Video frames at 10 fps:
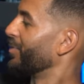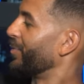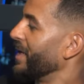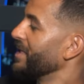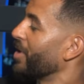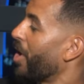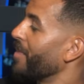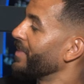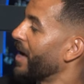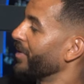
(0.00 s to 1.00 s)
things
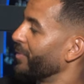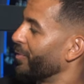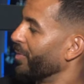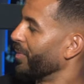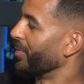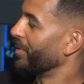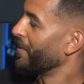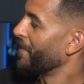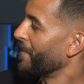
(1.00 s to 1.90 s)
calmed down in football